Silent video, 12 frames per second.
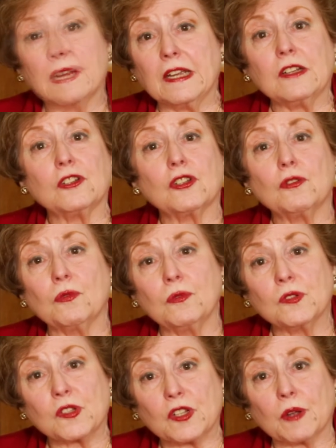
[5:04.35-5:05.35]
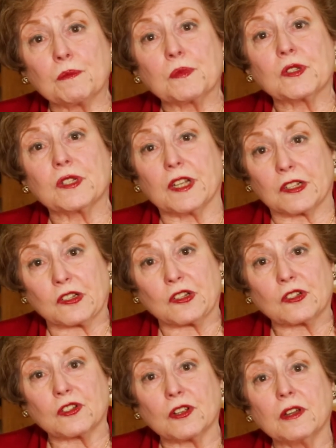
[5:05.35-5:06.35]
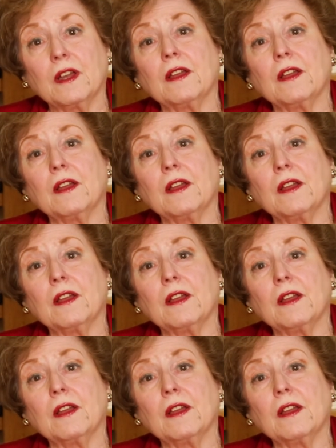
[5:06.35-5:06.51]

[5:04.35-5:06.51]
need to subsist.